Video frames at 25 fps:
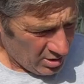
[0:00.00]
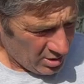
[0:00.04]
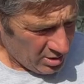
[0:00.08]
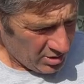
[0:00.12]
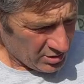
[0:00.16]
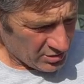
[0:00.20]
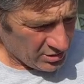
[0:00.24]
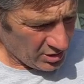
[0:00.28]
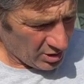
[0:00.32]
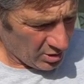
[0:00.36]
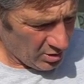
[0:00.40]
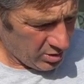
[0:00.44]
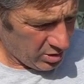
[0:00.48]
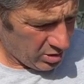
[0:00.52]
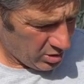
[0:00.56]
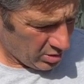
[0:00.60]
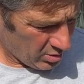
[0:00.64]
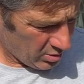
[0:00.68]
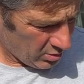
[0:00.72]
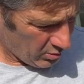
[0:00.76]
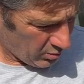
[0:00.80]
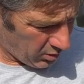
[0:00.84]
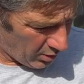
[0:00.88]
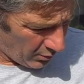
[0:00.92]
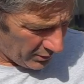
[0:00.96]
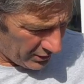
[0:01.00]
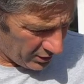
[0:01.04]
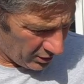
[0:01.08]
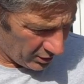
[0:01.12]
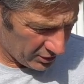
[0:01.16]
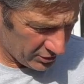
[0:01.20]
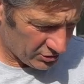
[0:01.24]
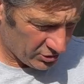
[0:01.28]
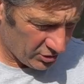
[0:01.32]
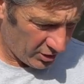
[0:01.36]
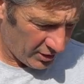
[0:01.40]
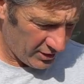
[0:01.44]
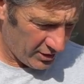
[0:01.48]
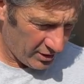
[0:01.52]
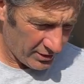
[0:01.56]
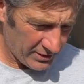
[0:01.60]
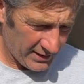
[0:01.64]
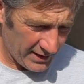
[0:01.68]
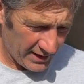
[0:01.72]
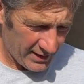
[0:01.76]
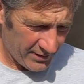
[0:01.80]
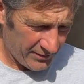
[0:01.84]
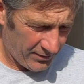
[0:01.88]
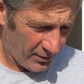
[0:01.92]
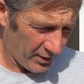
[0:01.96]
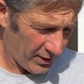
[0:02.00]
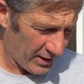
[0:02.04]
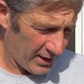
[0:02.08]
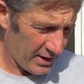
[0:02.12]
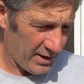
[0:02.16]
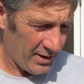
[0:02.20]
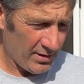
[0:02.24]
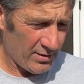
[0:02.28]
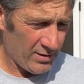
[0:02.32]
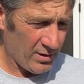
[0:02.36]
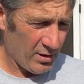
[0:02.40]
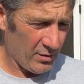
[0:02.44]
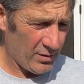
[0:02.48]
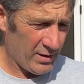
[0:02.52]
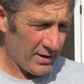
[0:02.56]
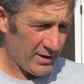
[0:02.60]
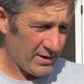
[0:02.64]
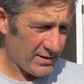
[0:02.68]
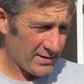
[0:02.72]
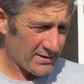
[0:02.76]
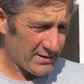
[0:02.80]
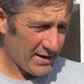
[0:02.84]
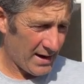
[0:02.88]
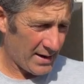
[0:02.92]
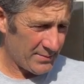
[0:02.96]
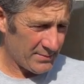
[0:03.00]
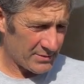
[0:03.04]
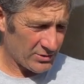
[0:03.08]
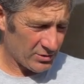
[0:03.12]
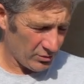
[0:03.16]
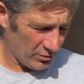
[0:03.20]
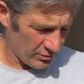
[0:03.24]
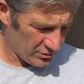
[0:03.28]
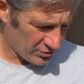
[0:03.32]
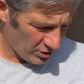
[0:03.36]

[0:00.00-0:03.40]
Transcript: so what we got to try and identify here, though they're the same sort of